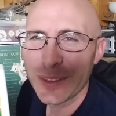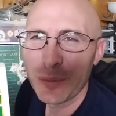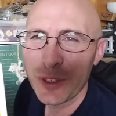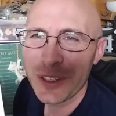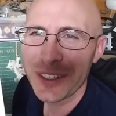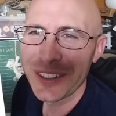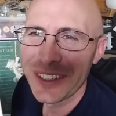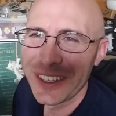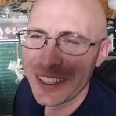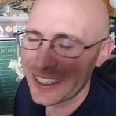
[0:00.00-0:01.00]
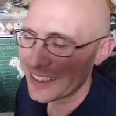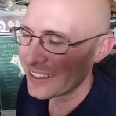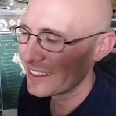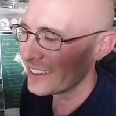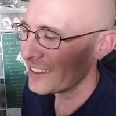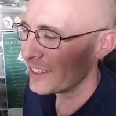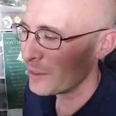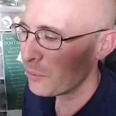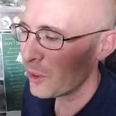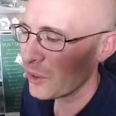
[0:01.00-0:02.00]
book,
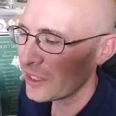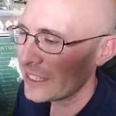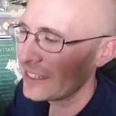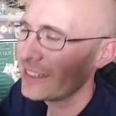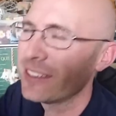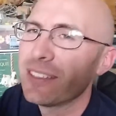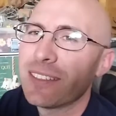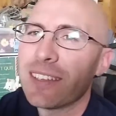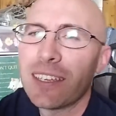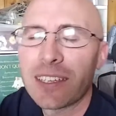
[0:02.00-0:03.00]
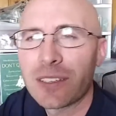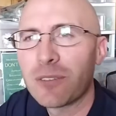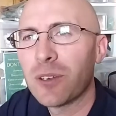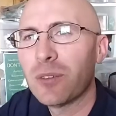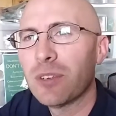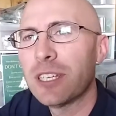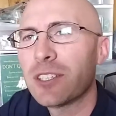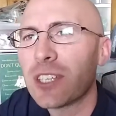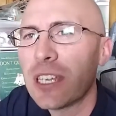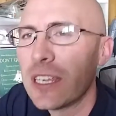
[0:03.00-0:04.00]
Napoleon Hill's Think and Grow Rich.